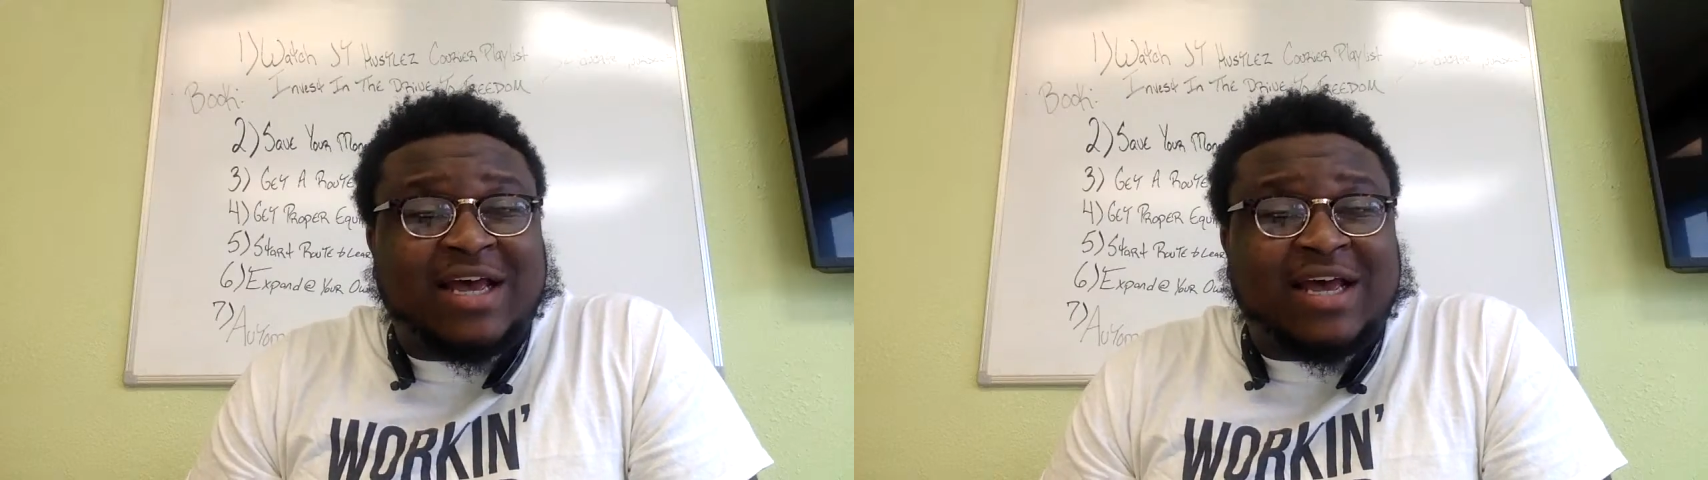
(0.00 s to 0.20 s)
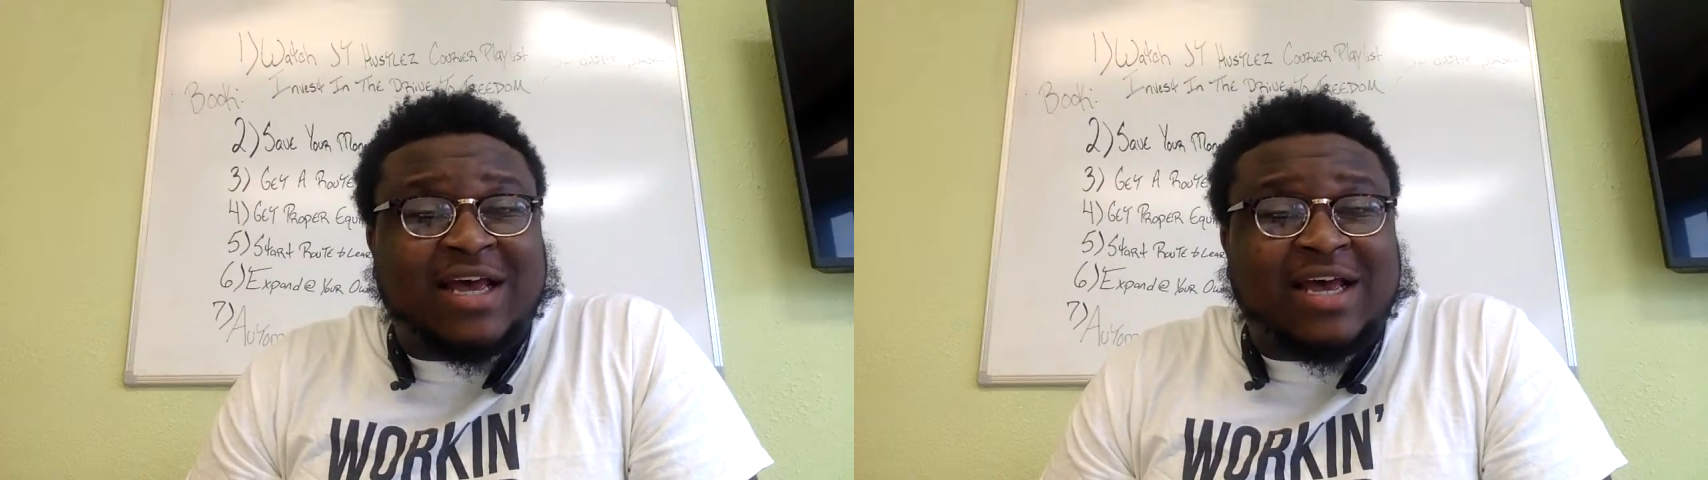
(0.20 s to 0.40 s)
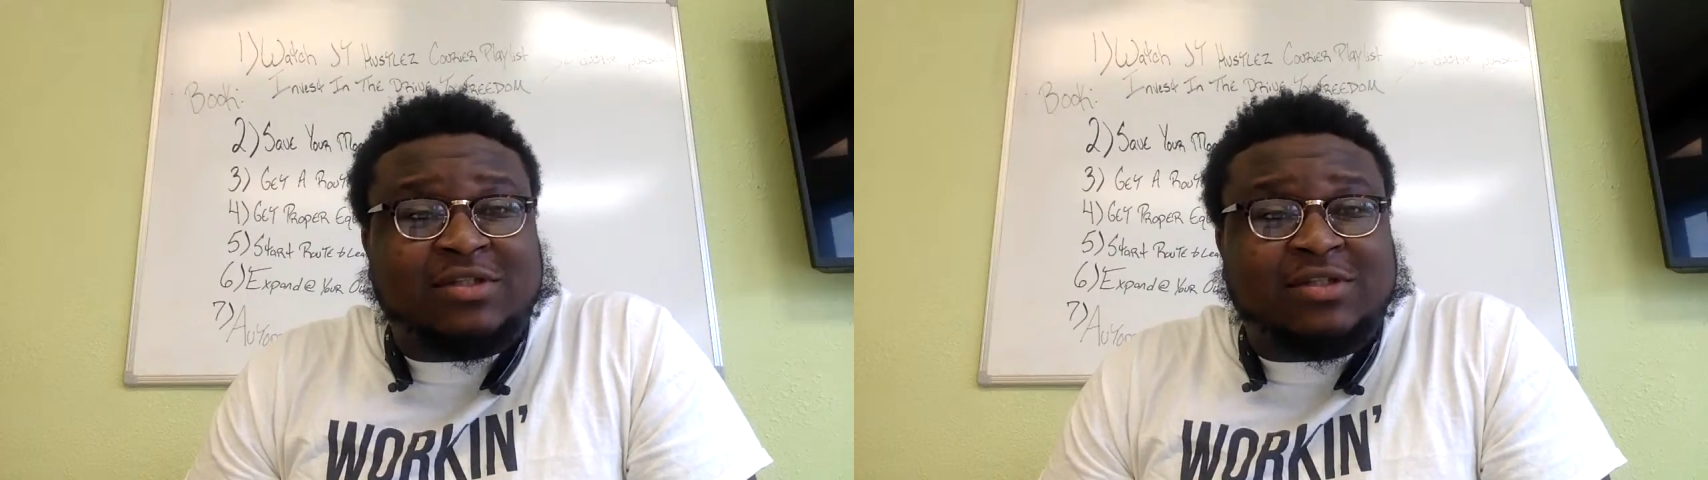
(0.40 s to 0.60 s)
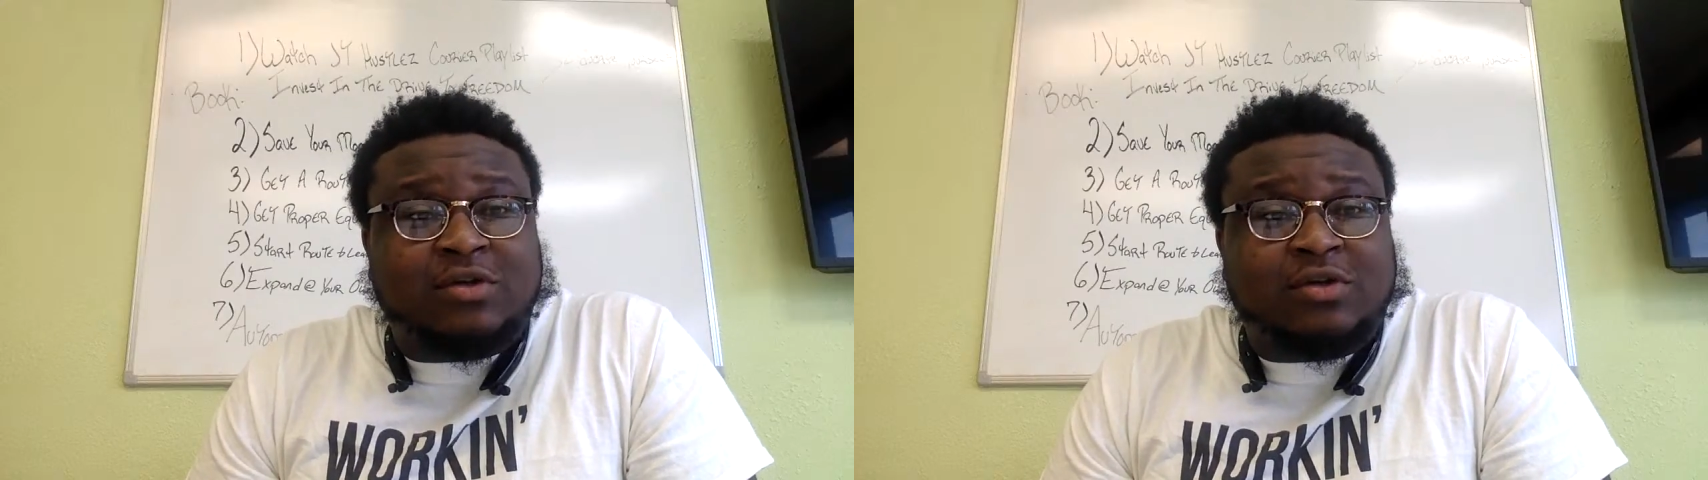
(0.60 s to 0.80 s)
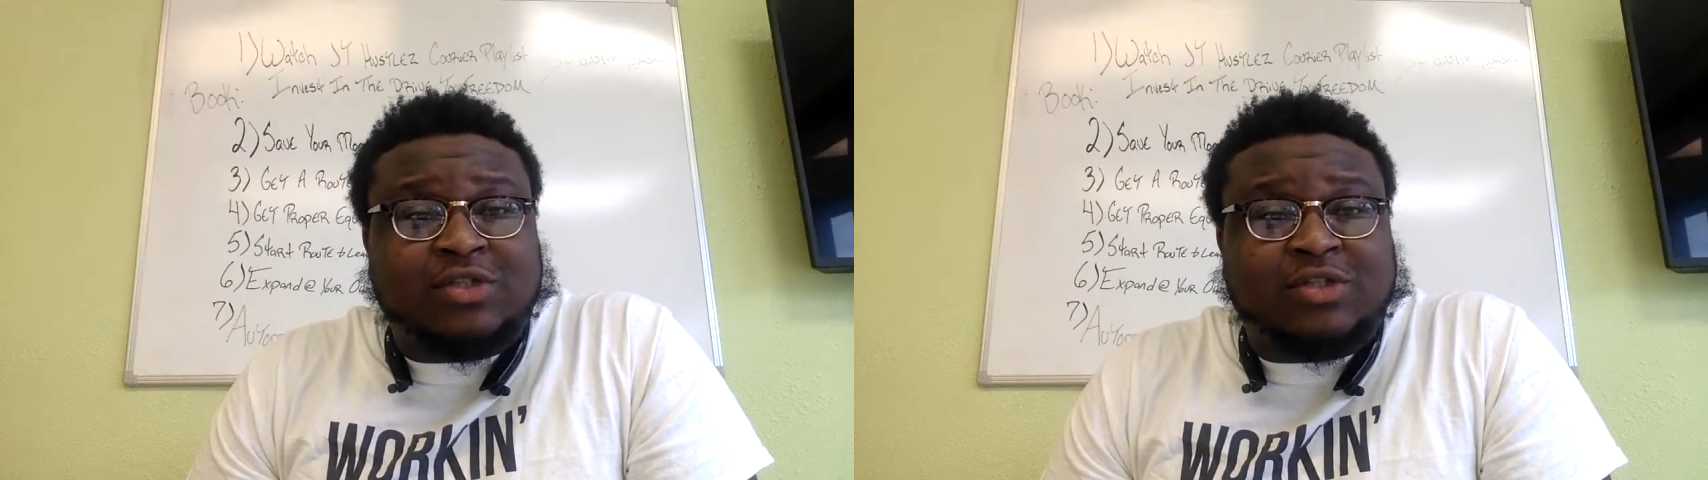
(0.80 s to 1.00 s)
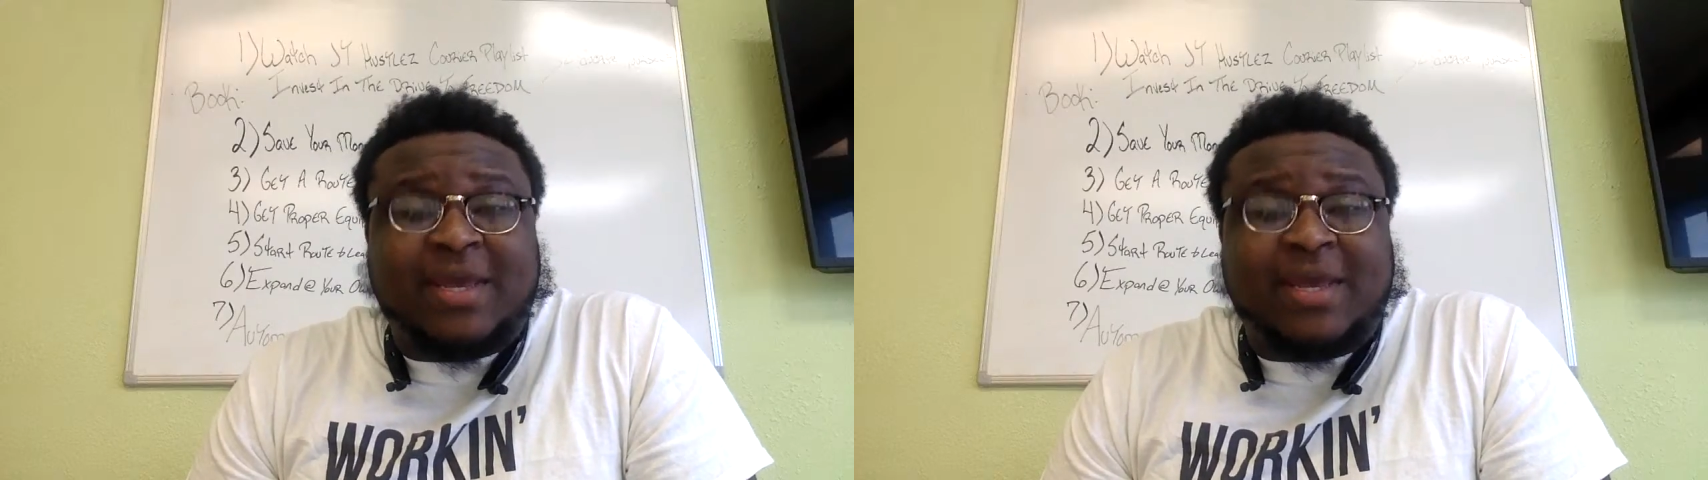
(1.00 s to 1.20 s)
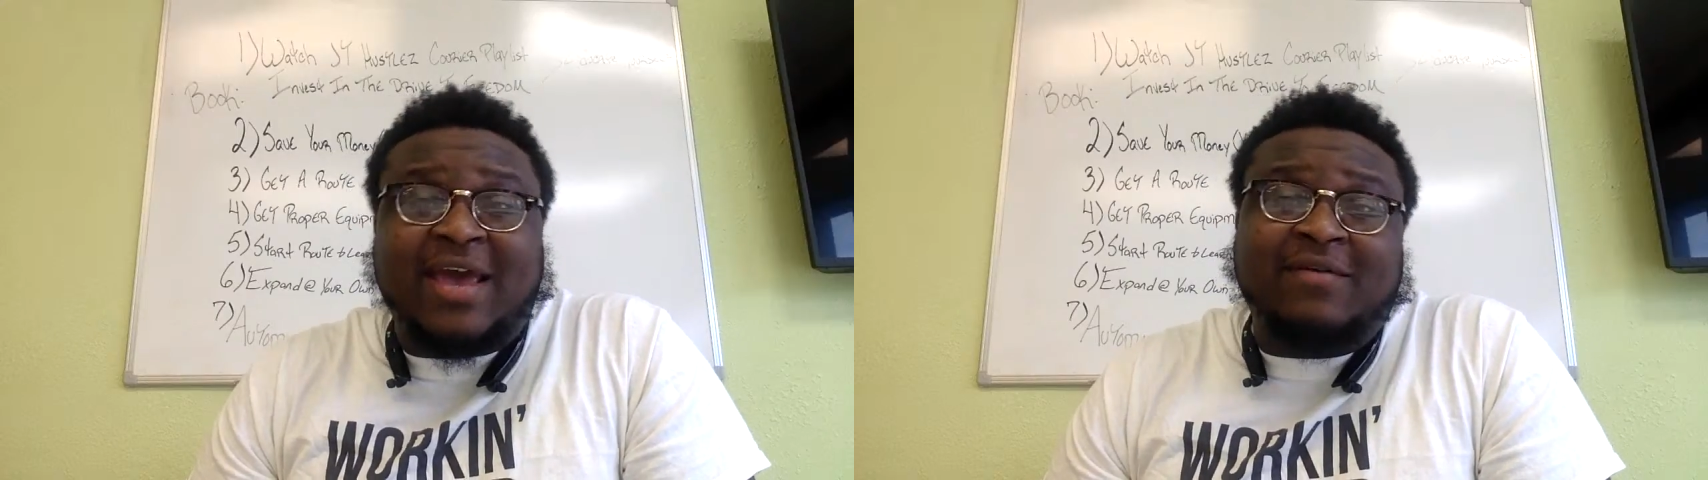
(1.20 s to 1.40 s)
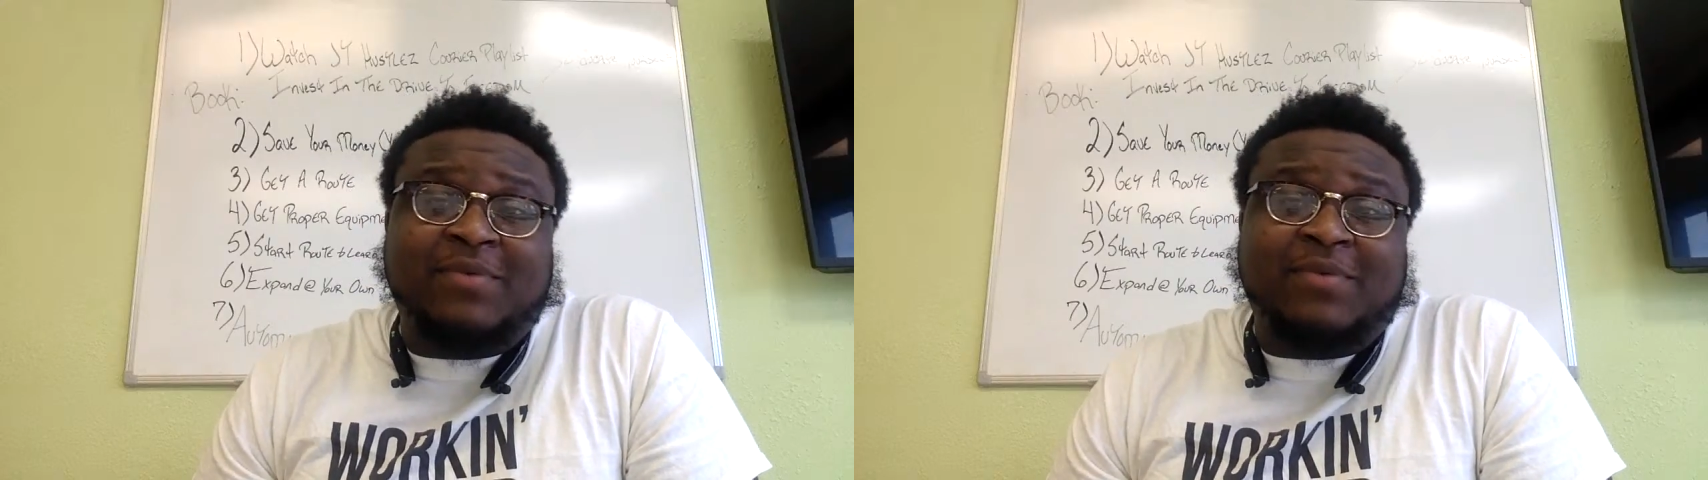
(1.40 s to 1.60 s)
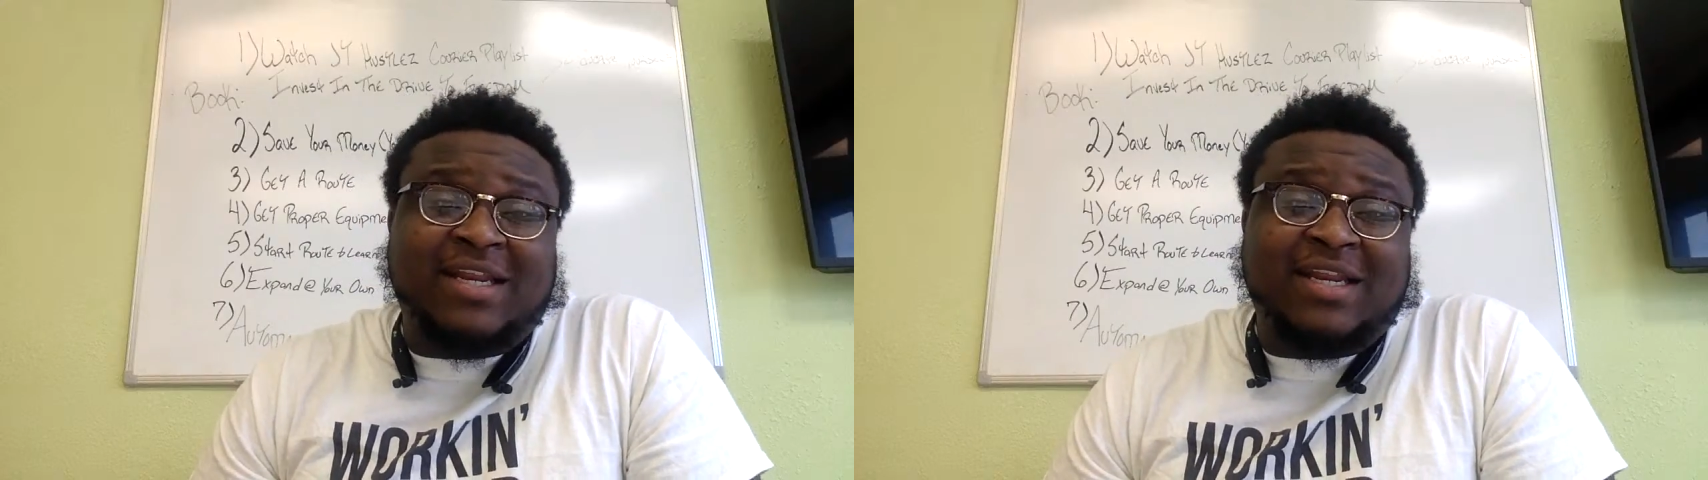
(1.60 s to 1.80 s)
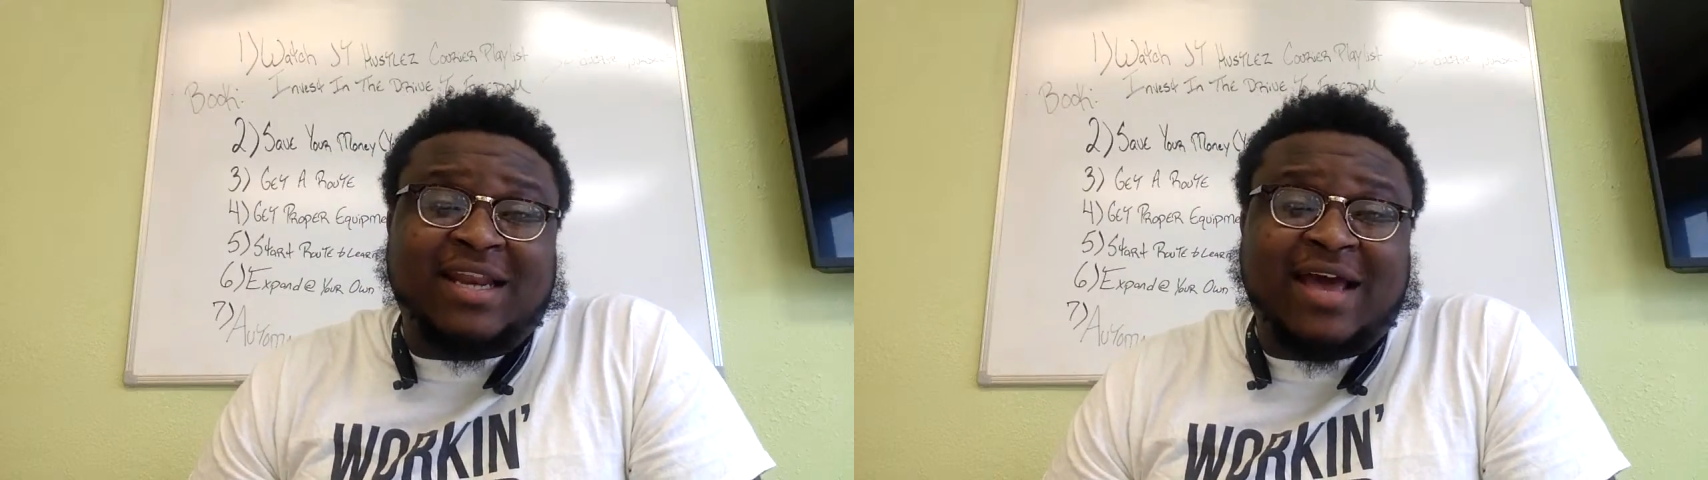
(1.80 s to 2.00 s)
concerns that you may have, put it in the
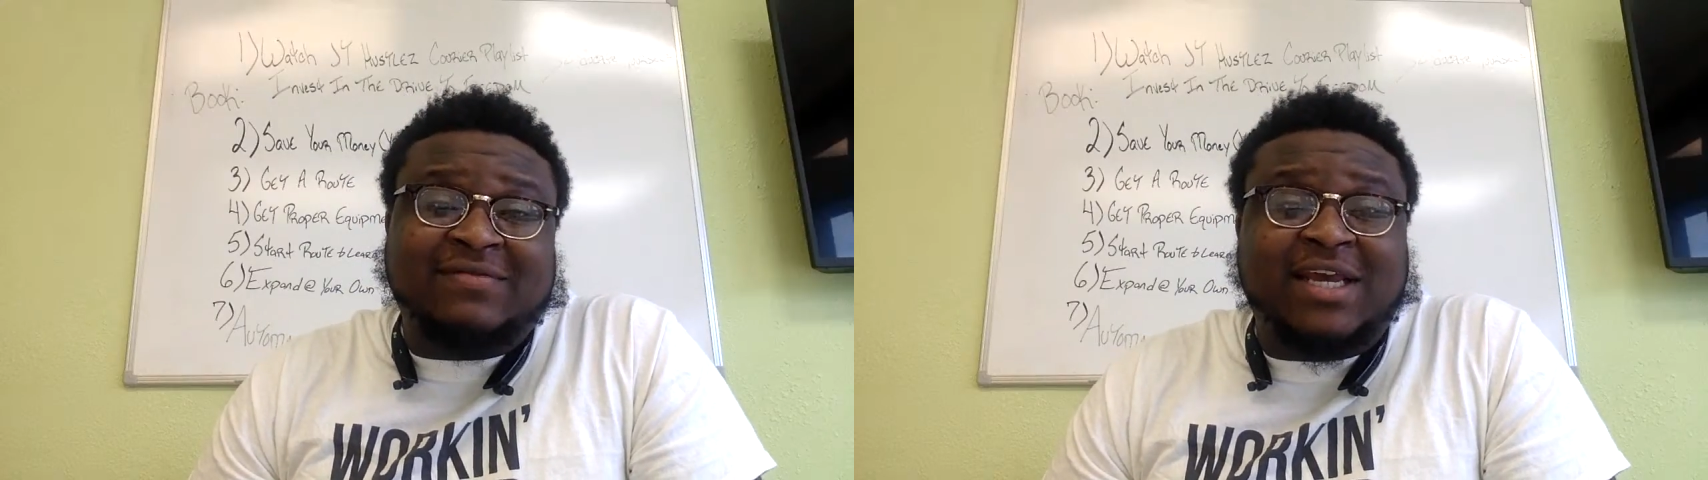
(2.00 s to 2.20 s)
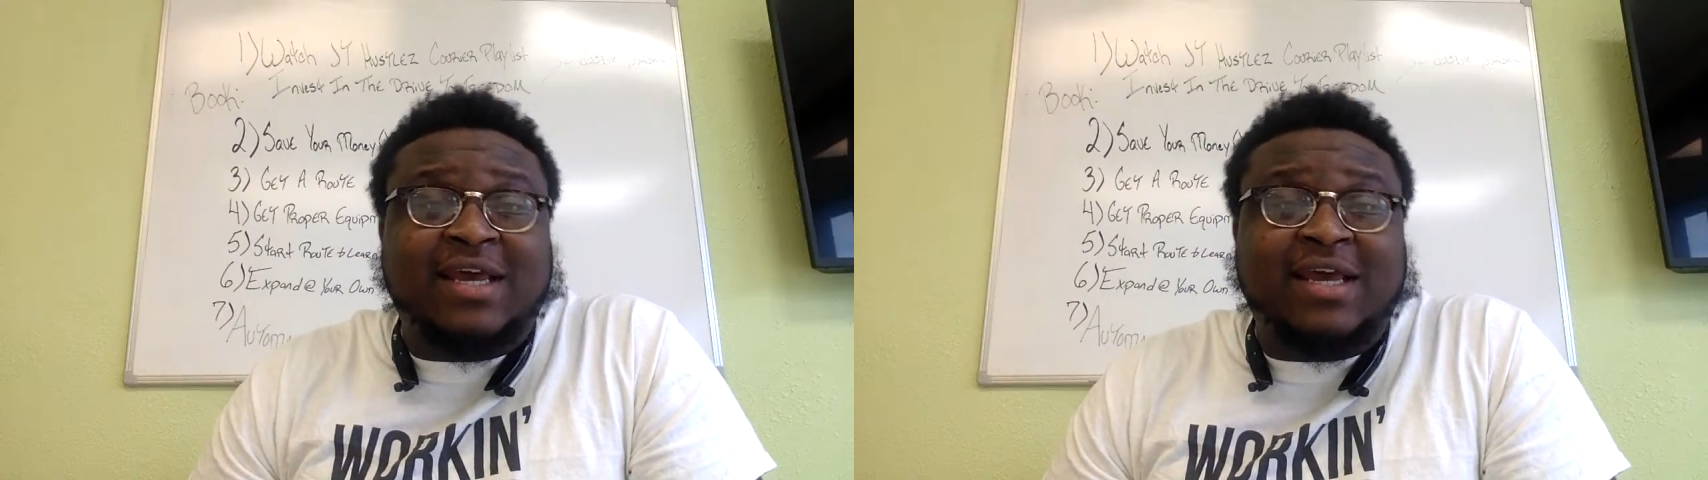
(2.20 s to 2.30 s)
live chat.